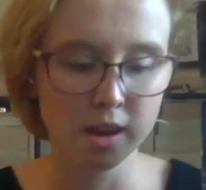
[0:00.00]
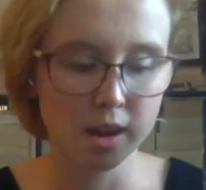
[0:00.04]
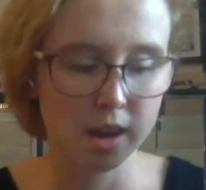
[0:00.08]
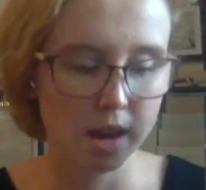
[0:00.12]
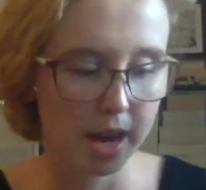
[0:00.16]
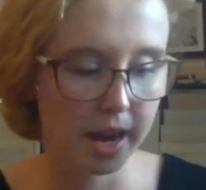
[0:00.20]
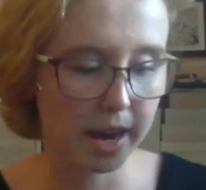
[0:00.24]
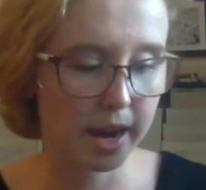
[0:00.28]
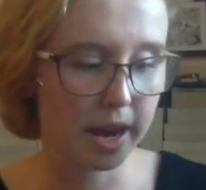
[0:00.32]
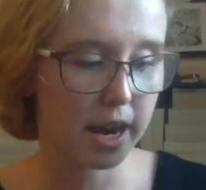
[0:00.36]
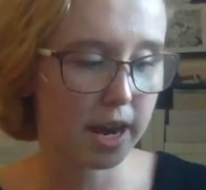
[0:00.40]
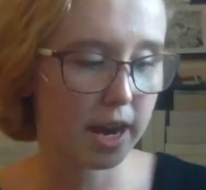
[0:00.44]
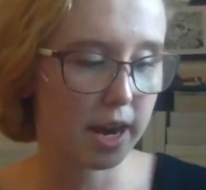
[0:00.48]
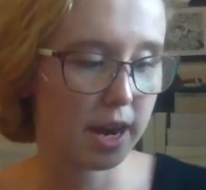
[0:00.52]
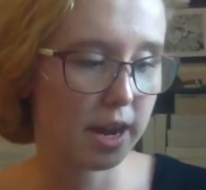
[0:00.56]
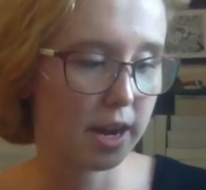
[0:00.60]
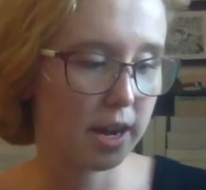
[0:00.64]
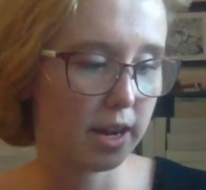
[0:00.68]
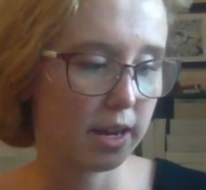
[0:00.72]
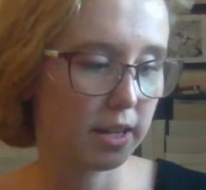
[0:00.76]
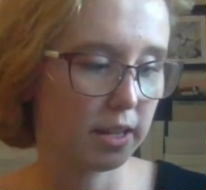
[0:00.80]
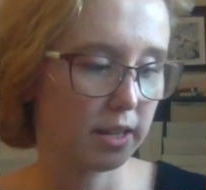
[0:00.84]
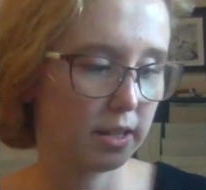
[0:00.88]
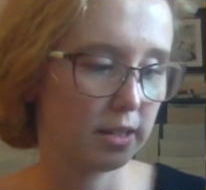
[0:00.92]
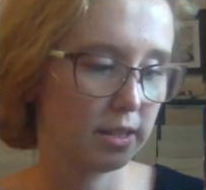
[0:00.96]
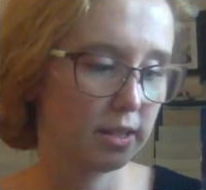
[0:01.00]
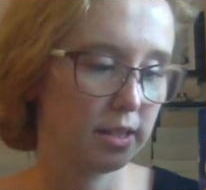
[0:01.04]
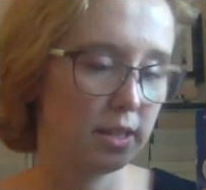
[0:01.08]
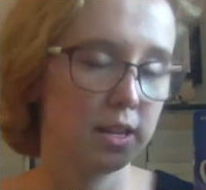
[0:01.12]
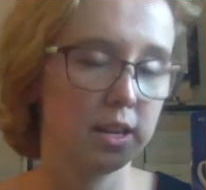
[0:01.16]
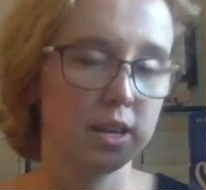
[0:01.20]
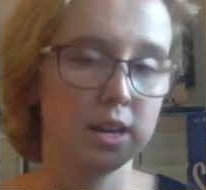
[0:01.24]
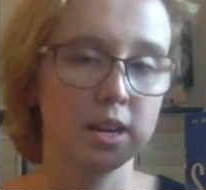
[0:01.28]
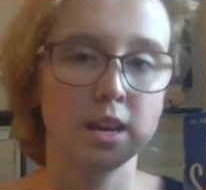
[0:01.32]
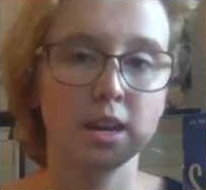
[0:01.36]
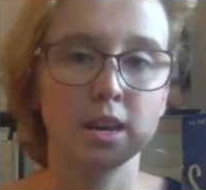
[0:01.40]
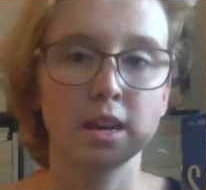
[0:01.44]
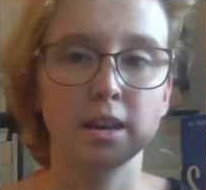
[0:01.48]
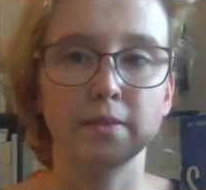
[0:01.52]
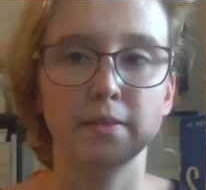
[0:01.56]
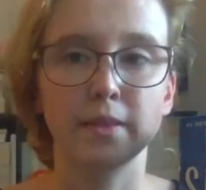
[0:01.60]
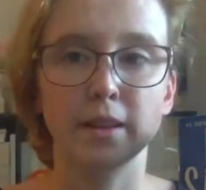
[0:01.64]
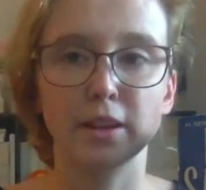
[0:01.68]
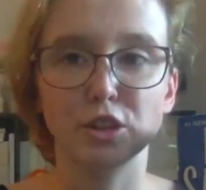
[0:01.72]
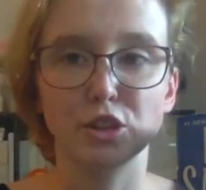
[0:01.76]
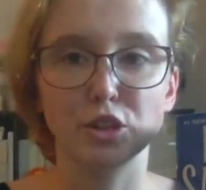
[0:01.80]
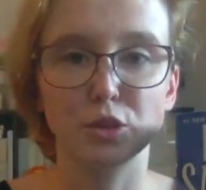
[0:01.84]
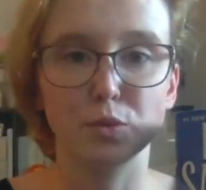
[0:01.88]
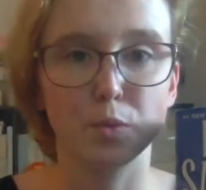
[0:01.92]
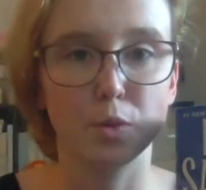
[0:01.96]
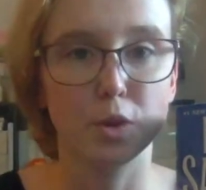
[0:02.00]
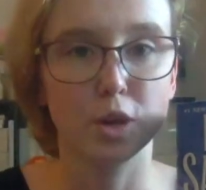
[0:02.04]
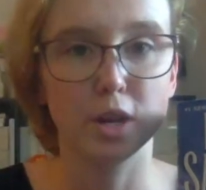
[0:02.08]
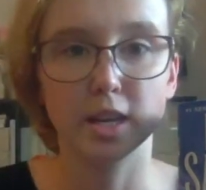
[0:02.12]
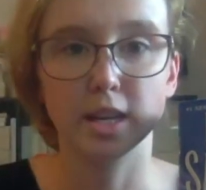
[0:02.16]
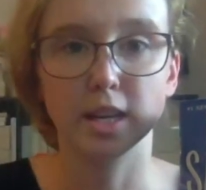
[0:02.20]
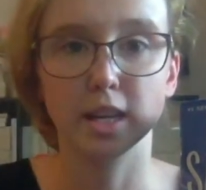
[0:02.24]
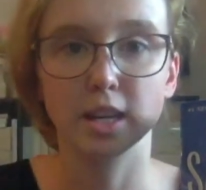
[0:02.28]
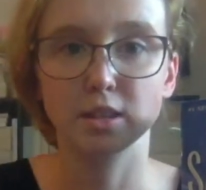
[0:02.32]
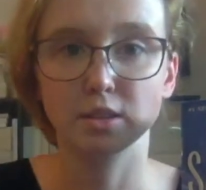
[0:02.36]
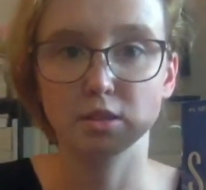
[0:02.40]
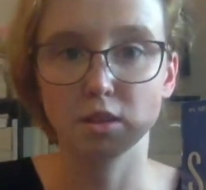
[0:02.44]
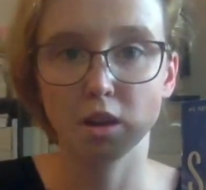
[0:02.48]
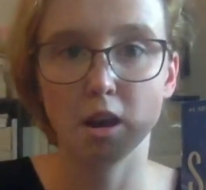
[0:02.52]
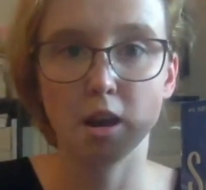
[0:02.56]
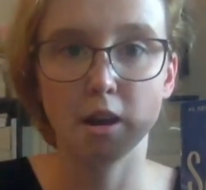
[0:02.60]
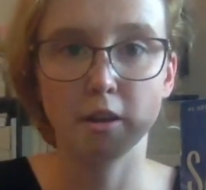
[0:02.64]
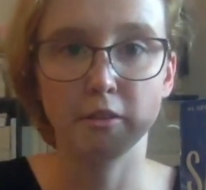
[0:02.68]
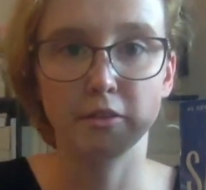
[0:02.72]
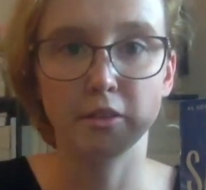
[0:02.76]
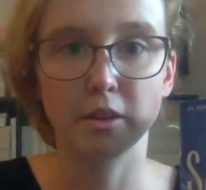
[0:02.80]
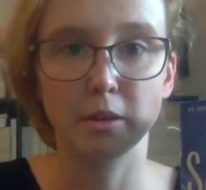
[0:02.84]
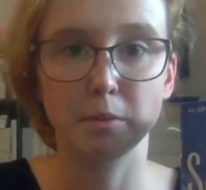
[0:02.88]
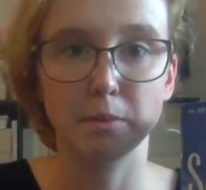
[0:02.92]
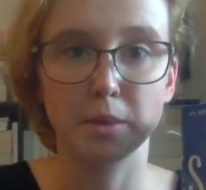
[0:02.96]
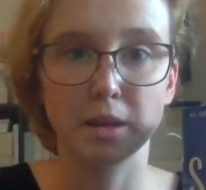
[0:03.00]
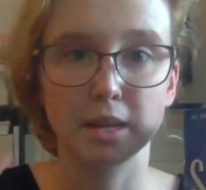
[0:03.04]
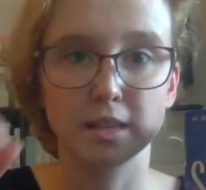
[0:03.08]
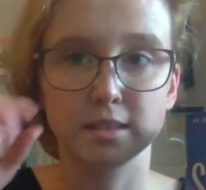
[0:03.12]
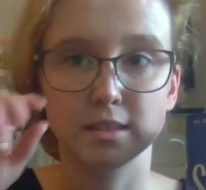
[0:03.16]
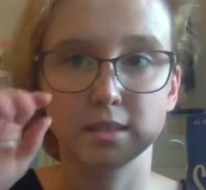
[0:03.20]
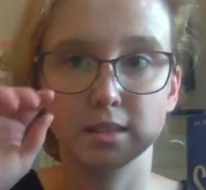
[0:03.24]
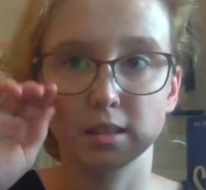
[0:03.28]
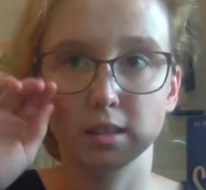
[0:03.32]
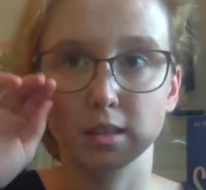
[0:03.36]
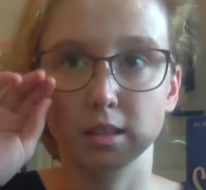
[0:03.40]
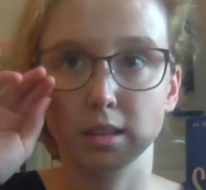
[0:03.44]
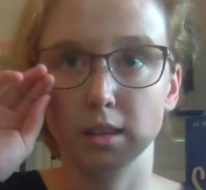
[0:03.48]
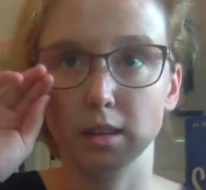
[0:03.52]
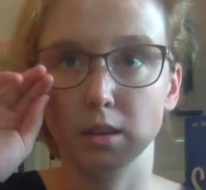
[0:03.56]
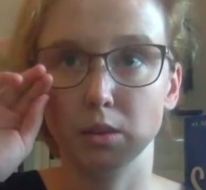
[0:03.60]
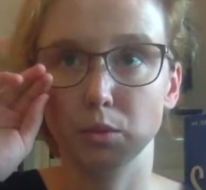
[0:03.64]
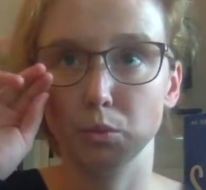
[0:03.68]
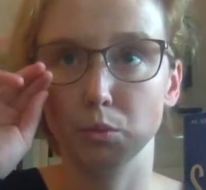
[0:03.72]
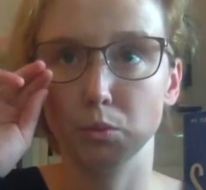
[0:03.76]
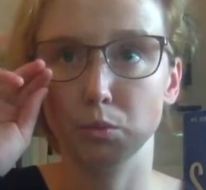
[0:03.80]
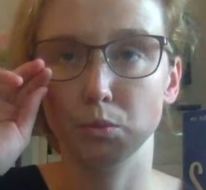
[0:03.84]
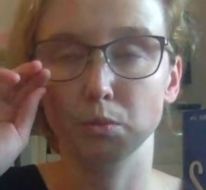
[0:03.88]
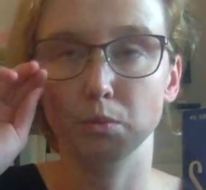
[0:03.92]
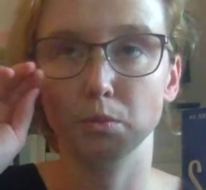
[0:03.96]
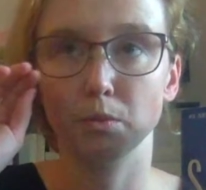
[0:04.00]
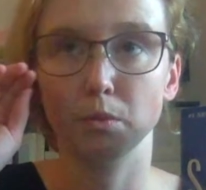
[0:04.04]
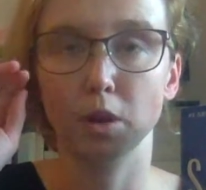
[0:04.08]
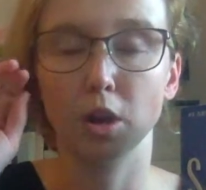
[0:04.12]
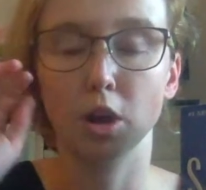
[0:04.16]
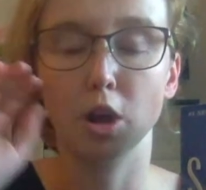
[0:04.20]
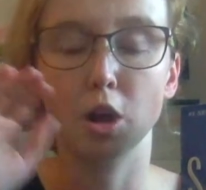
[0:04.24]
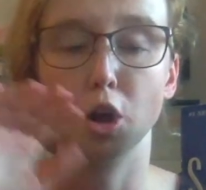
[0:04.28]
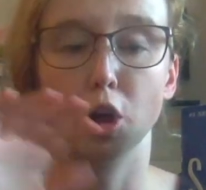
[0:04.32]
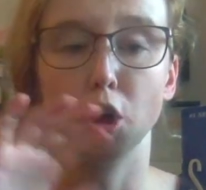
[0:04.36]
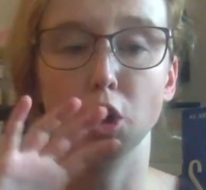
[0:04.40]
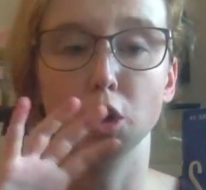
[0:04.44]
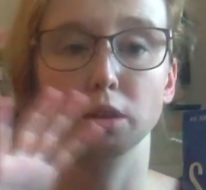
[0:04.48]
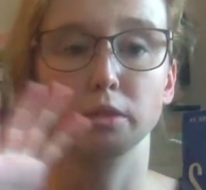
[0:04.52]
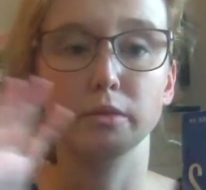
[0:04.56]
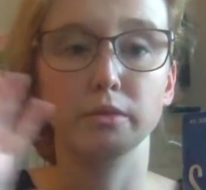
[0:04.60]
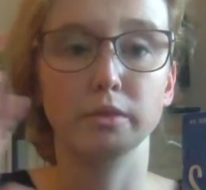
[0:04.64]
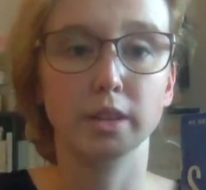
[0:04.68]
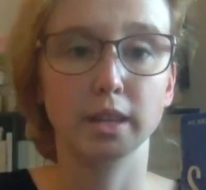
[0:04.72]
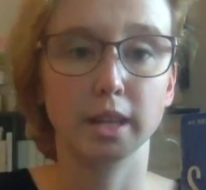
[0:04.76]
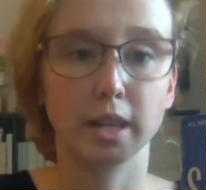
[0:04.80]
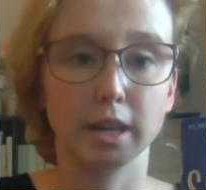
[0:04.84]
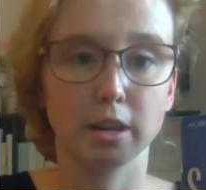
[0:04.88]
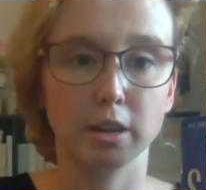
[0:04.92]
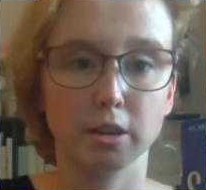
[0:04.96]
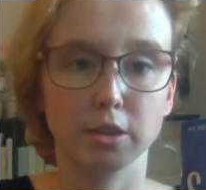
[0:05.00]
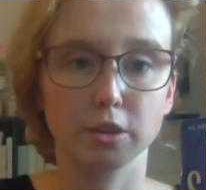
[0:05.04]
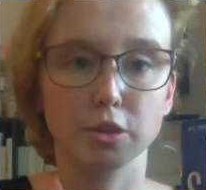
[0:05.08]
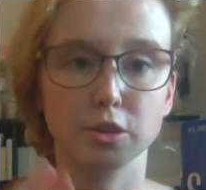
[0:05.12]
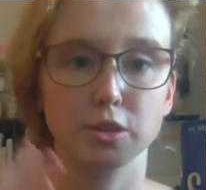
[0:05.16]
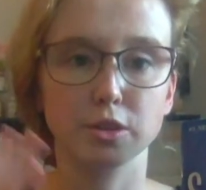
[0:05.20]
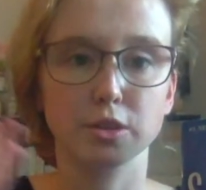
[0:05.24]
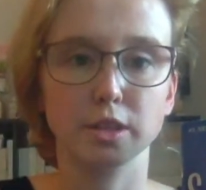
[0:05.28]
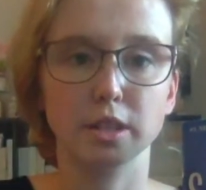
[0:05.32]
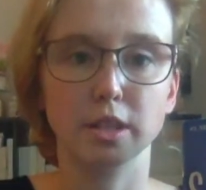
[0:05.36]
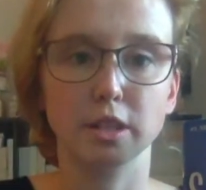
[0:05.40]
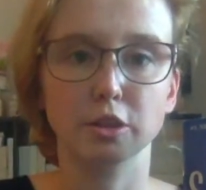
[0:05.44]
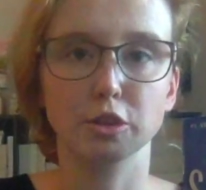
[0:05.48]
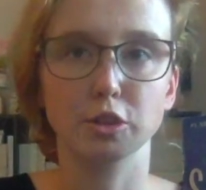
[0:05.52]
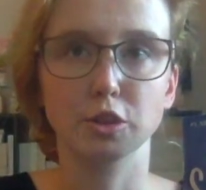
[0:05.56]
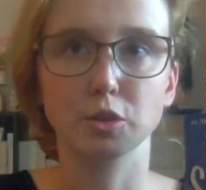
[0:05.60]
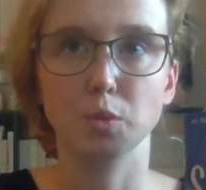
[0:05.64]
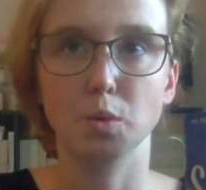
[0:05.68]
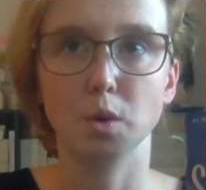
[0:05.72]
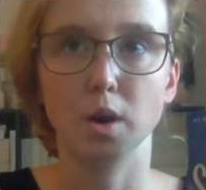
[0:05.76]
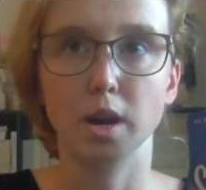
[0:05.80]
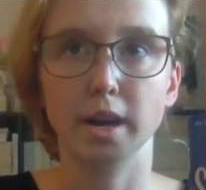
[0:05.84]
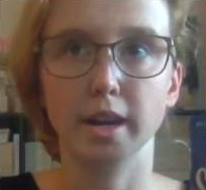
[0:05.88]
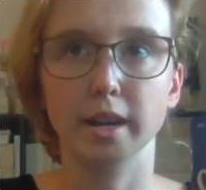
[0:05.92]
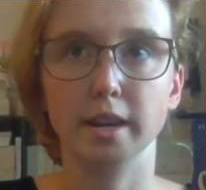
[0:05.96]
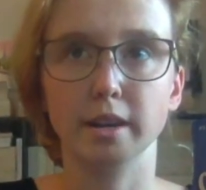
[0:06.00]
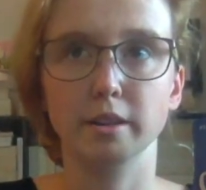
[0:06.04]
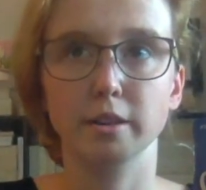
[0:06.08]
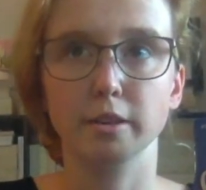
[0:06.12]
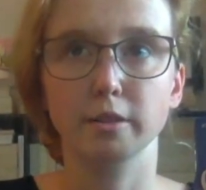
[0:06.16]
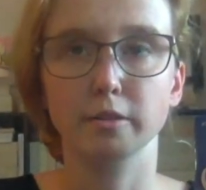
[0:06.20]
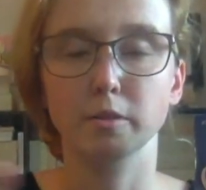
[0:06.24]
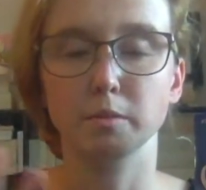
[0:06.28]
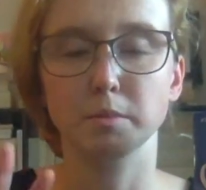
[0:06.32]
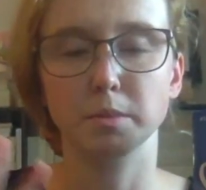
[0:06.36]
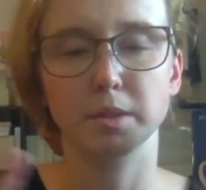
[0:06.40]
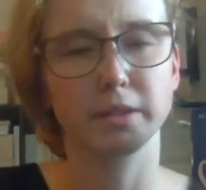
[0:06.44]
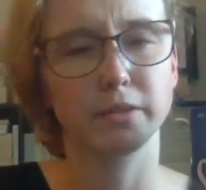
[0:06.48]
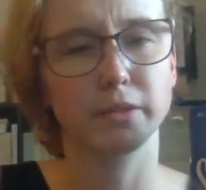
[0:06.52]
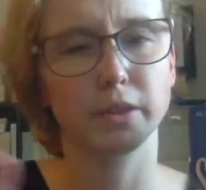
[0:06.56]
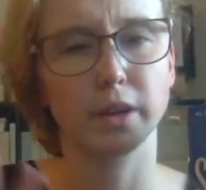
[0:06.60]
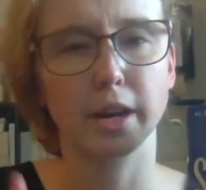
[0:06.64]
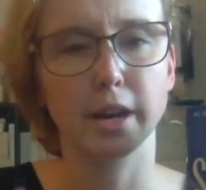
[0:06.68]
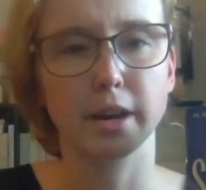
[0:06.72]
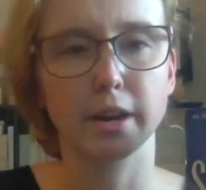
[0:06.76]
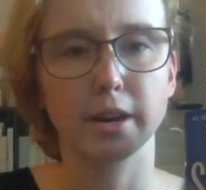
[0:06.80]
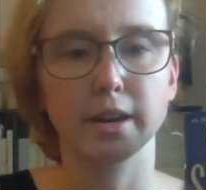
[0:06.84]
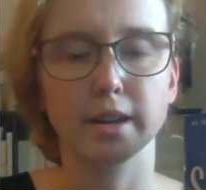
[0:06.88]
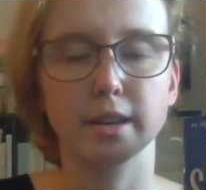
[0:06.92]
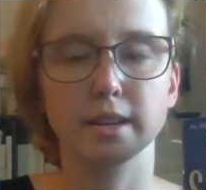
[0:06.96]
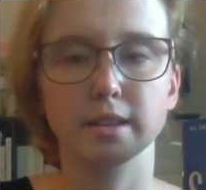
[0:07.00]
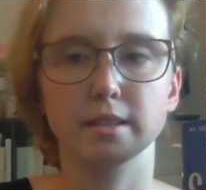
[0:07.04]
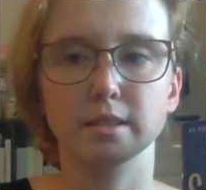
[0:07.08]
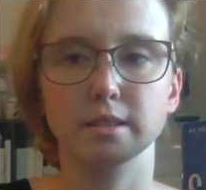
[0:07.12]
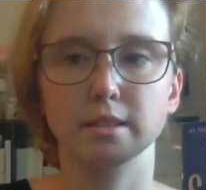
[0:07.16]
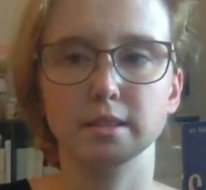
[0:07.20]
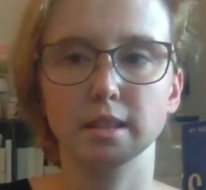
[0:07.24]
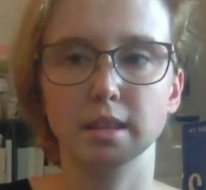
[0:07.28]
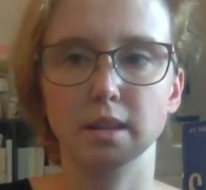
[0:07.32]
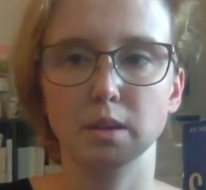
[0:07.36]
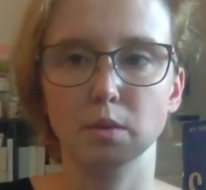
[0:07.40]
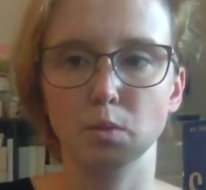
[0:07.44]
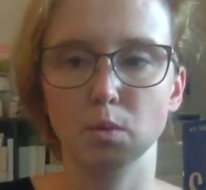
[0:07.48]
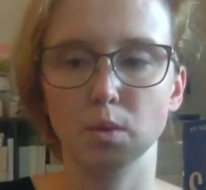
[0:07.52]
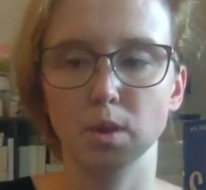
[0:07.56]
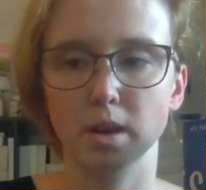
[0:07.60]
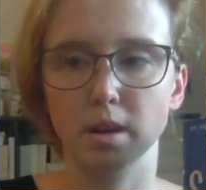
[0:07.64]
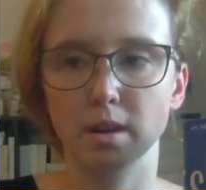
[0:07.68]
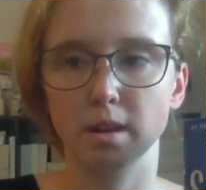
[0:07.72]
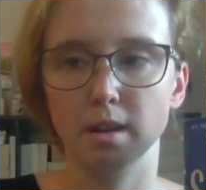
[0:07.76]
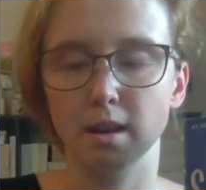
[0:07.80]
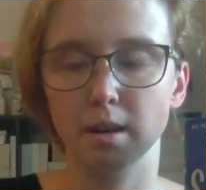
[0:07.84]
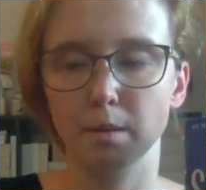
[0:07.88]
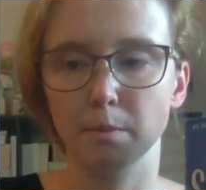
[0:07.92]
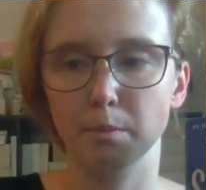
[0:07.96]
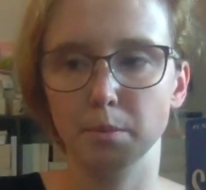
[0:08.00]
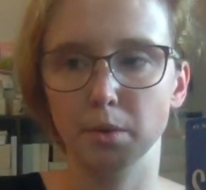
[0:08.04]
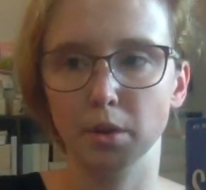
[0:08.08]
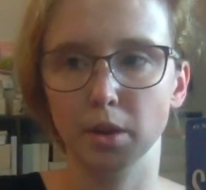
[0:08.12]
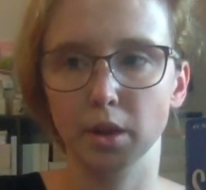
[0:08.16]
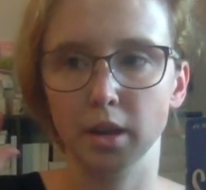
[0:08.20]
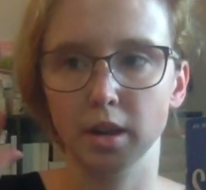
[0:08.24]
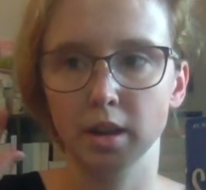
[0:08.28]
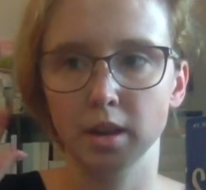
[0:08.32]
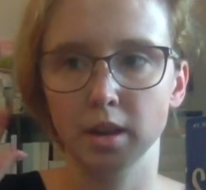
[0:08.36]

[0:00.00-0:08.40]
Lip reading: and that's just where it kicks off, and basically all of the characters intertwined are from different areas and whatnot, but